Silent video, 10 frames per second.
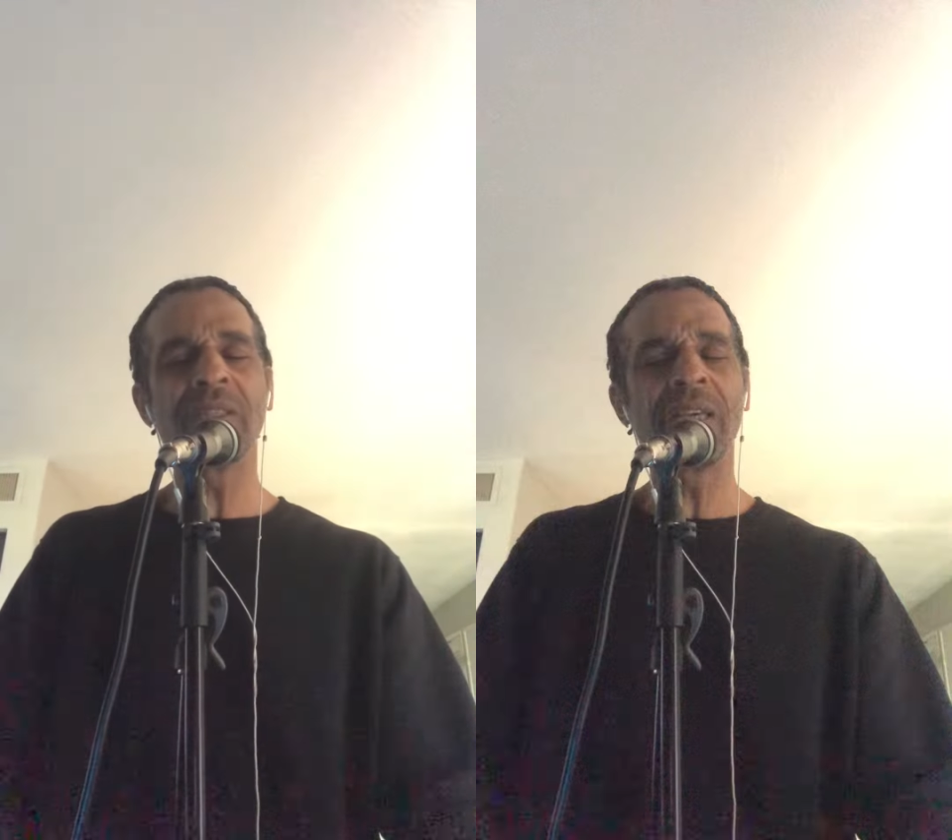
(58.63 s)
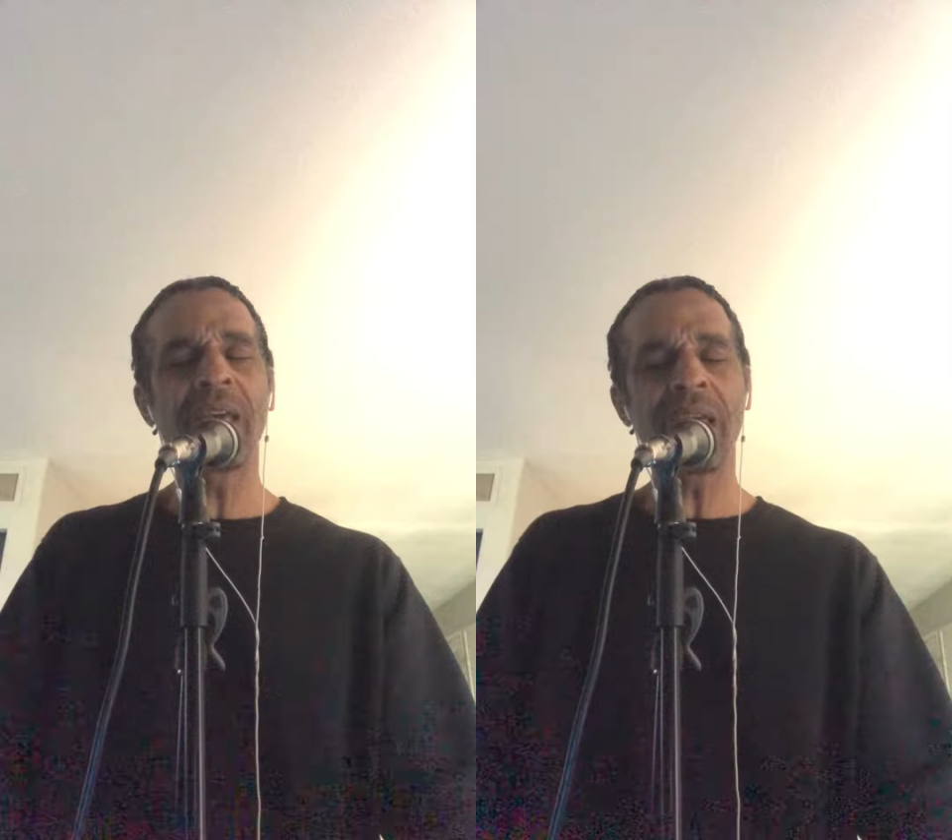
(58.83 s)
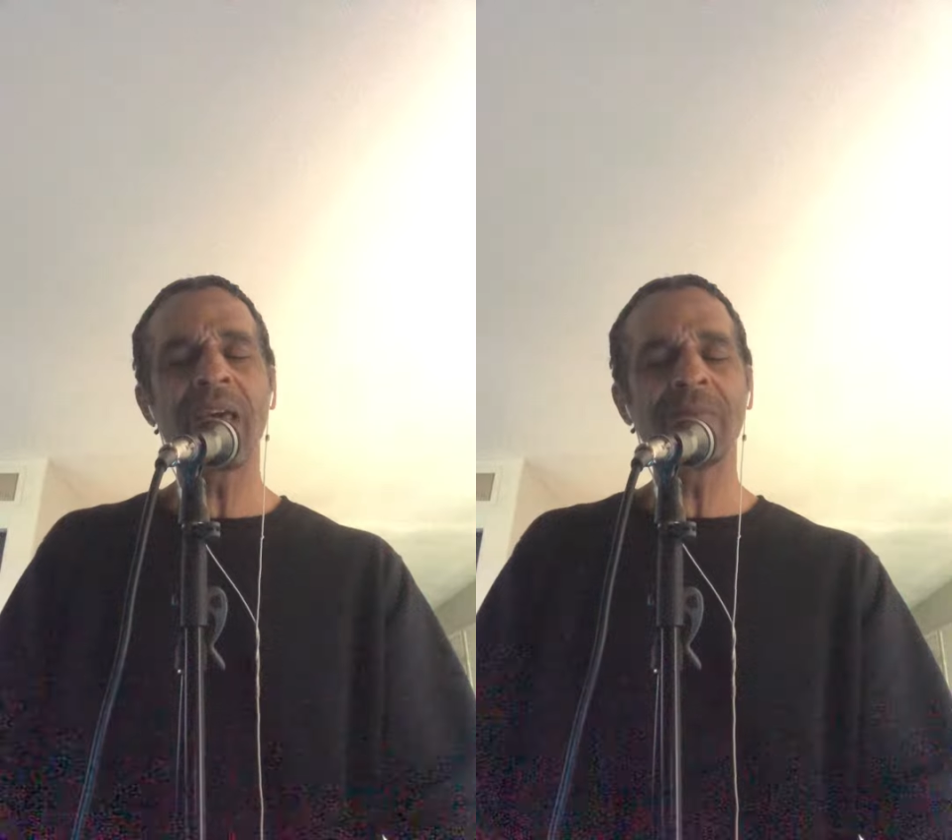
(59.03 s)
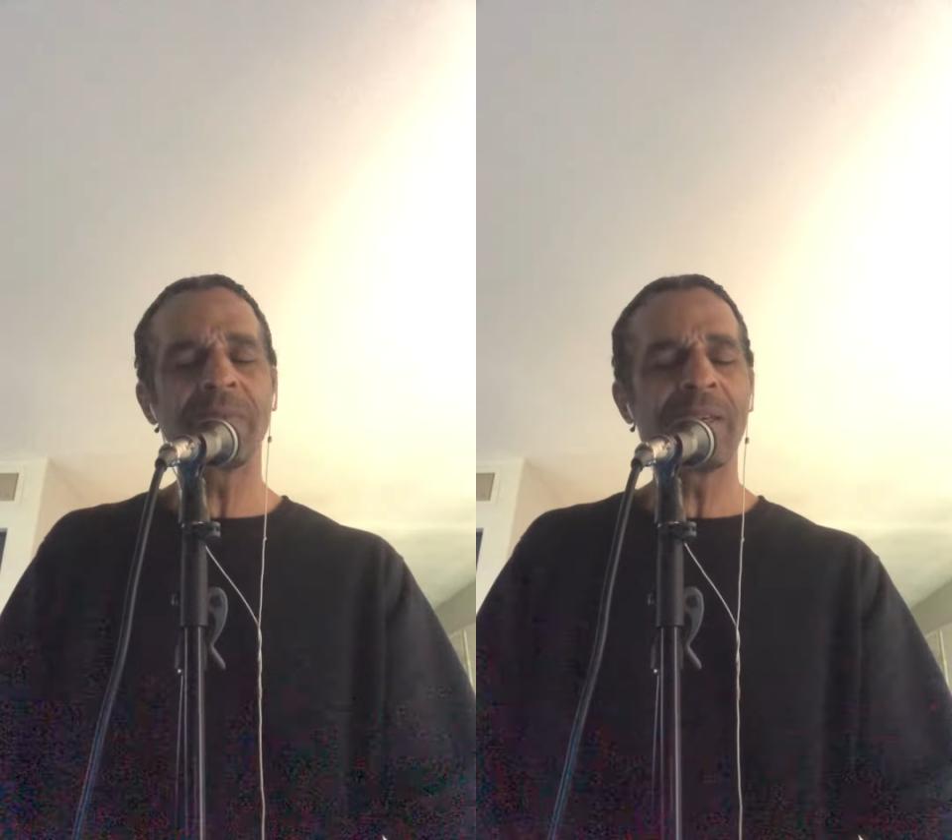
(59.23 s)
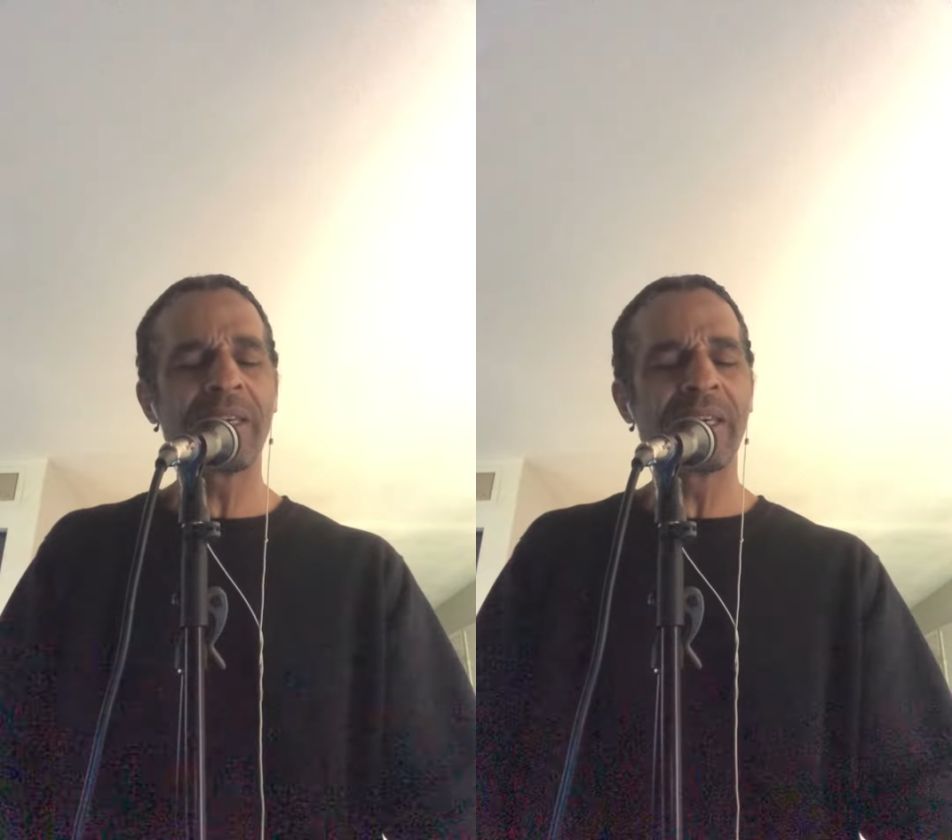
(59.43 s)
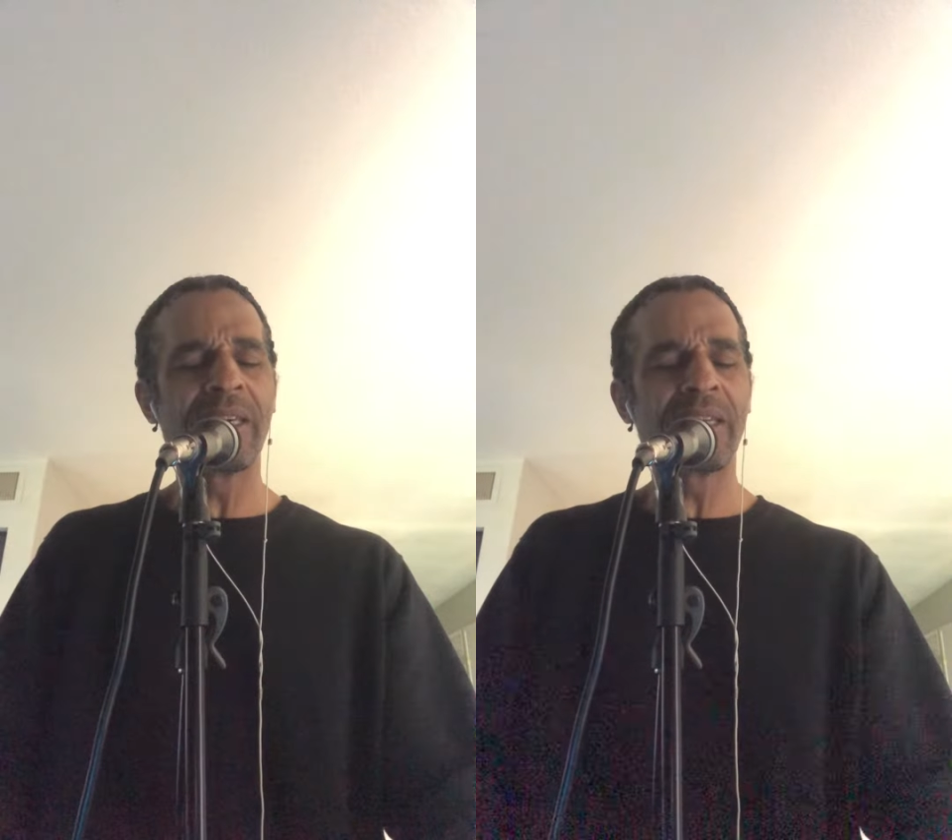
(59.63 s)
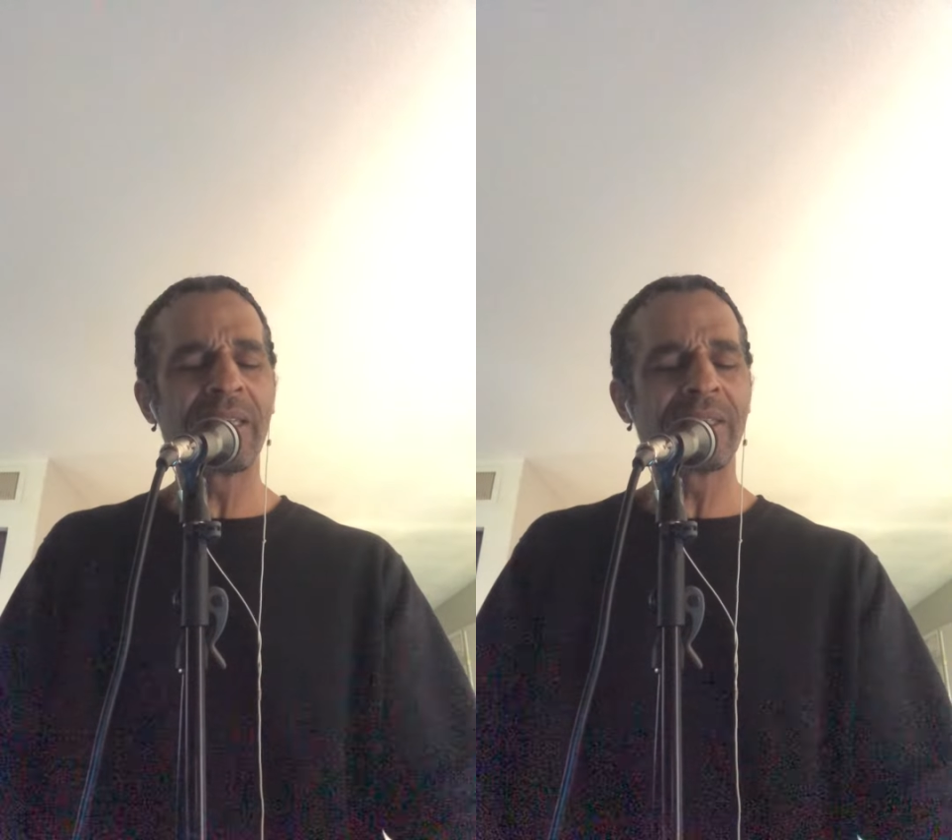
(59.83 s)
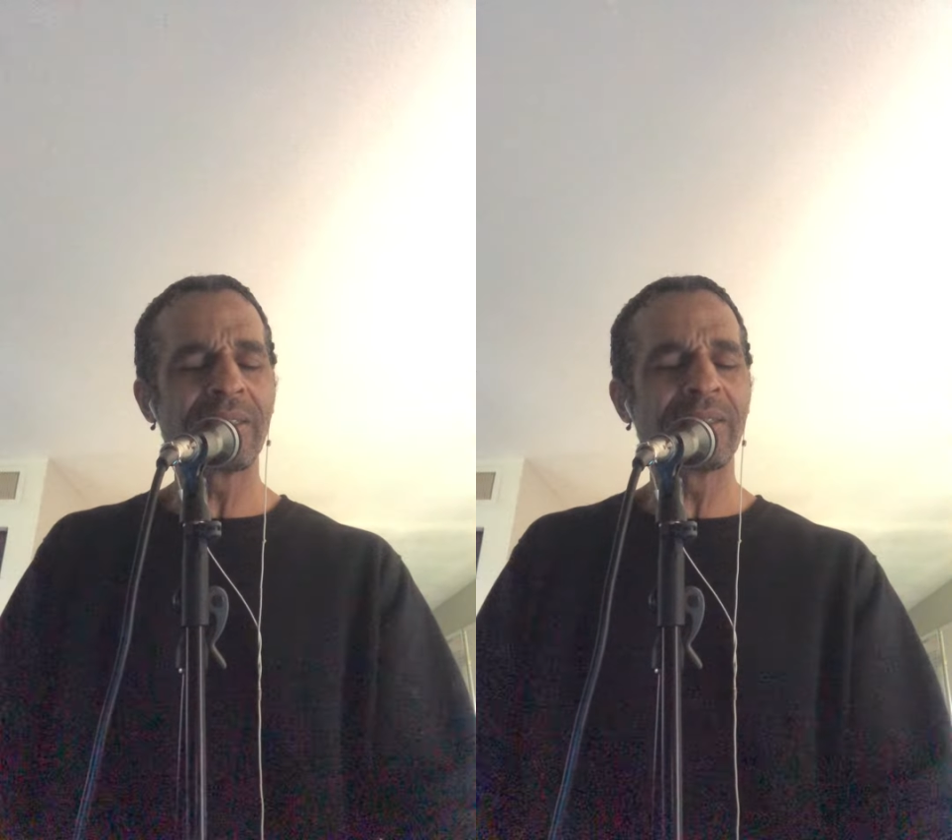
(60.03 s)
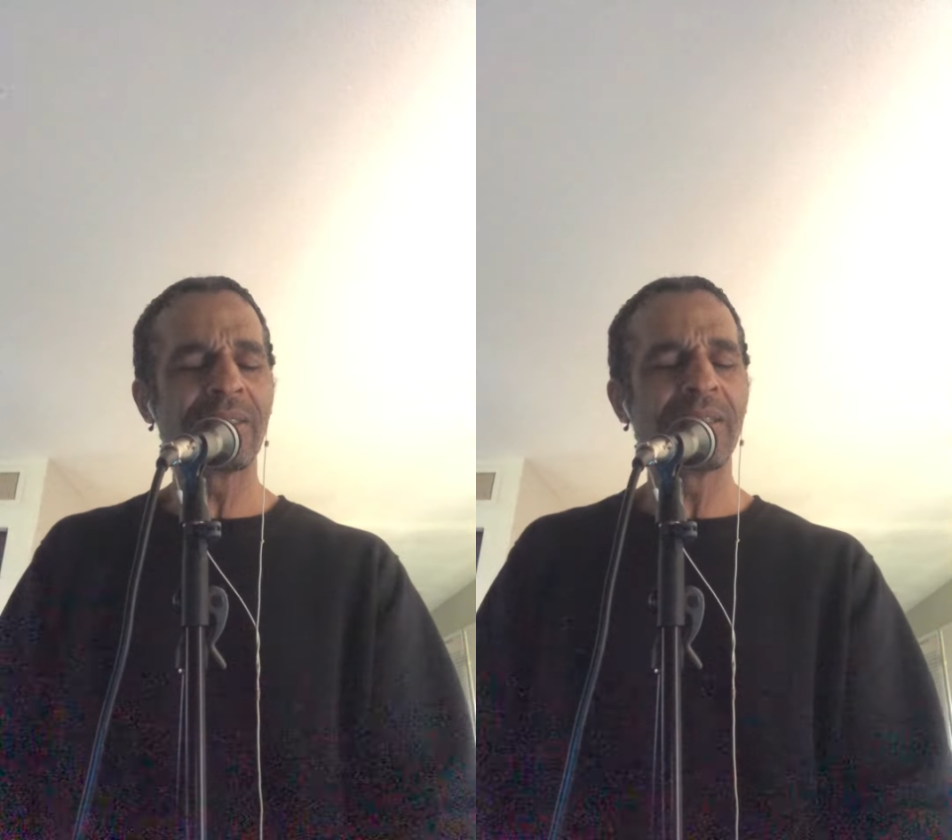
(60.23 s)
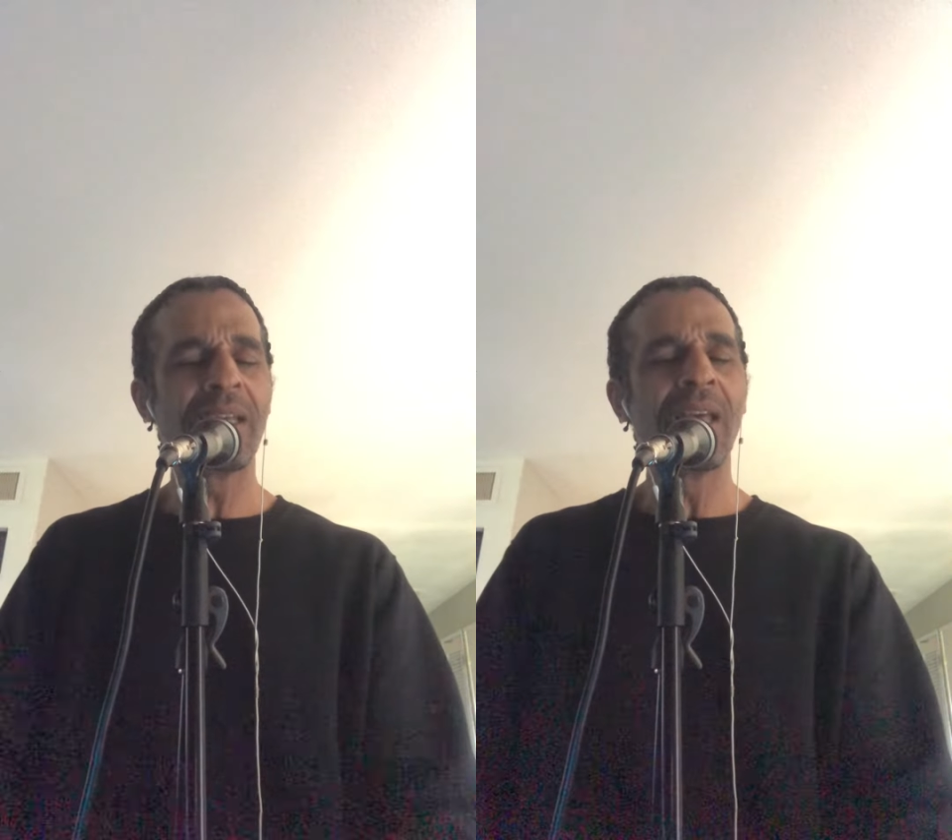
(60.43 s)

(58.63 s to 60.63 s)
heaven,